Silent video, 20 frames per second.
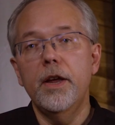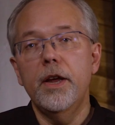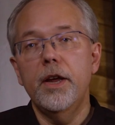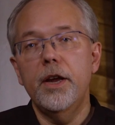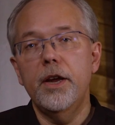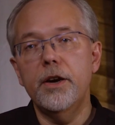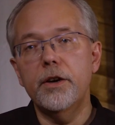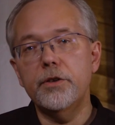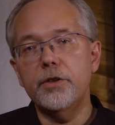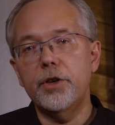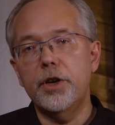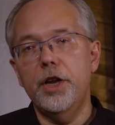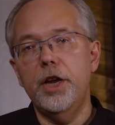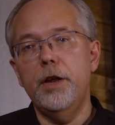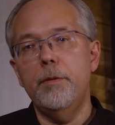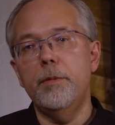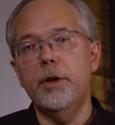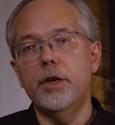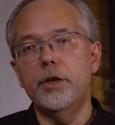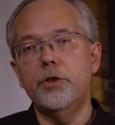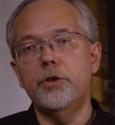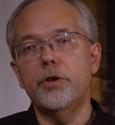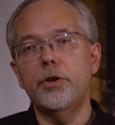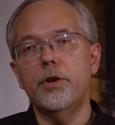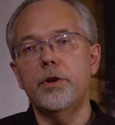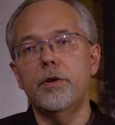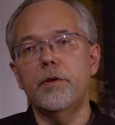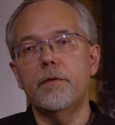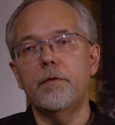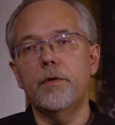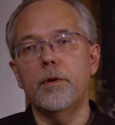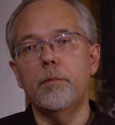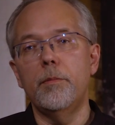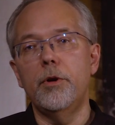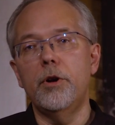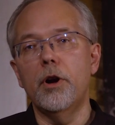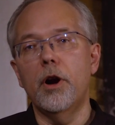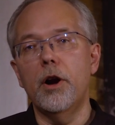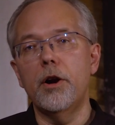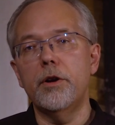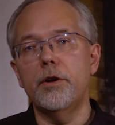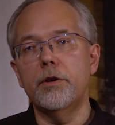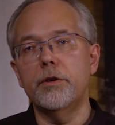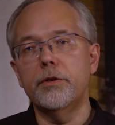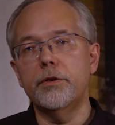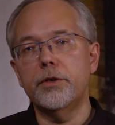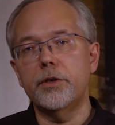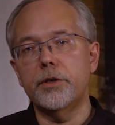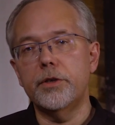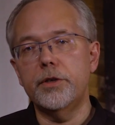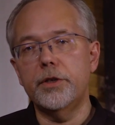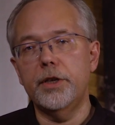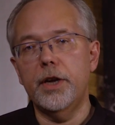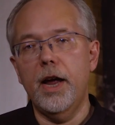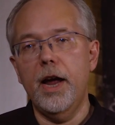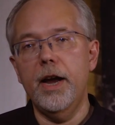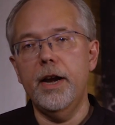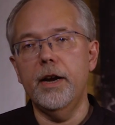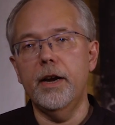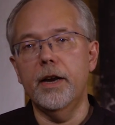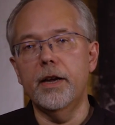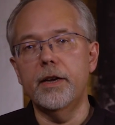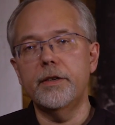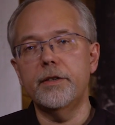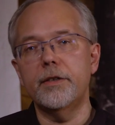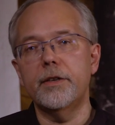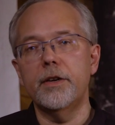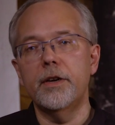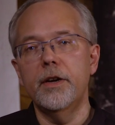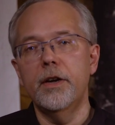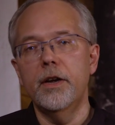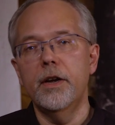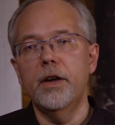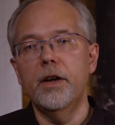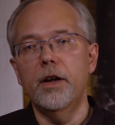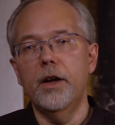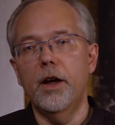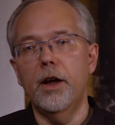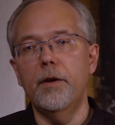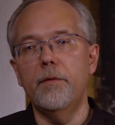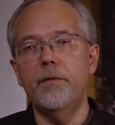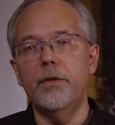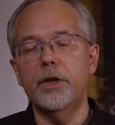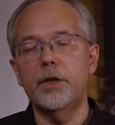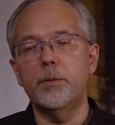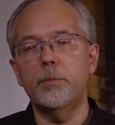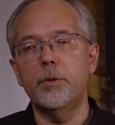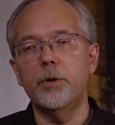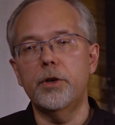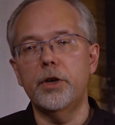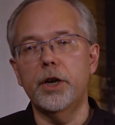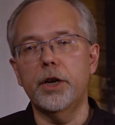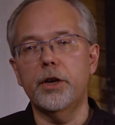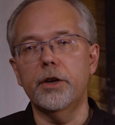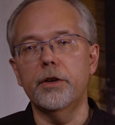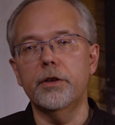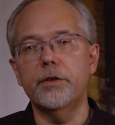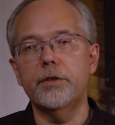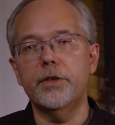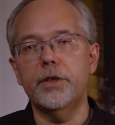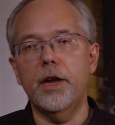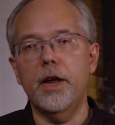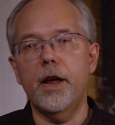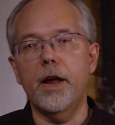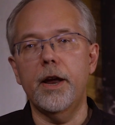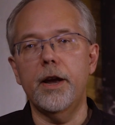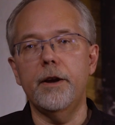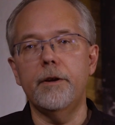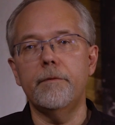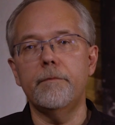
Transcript: Here's an image from Gardner's sign list of this particular sign.